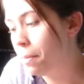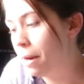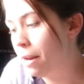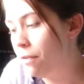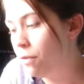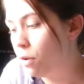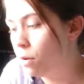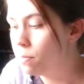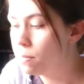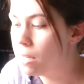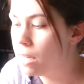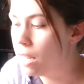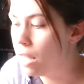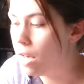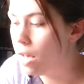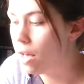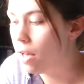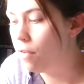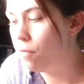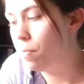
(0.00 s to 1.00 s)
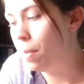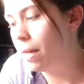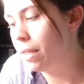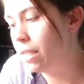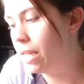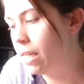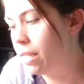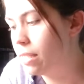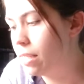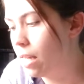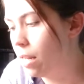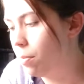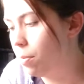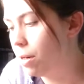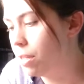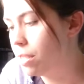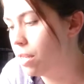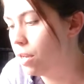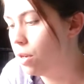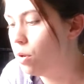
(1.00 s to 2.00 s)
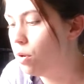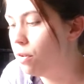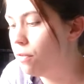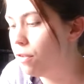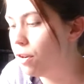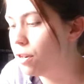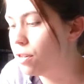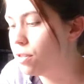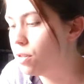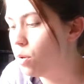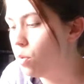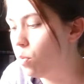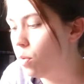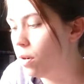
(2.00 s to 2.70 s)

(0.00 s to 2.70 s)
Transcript: are many forms of love, Beltane celebrates a universal,